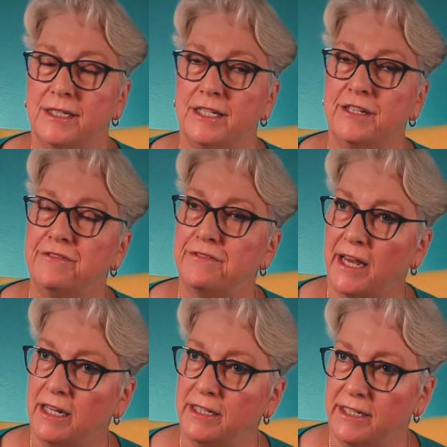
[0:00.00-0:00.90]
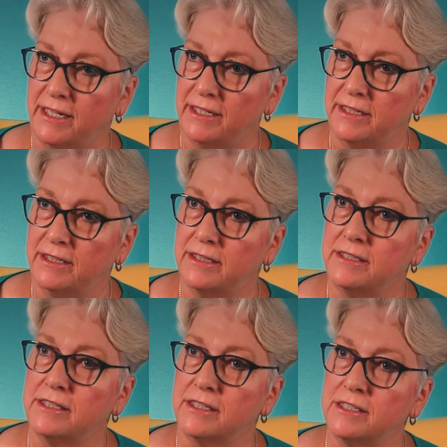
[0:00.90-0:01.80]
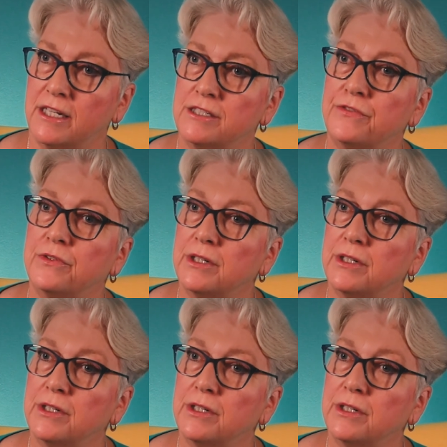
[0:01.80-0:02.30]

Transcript: it validated the successful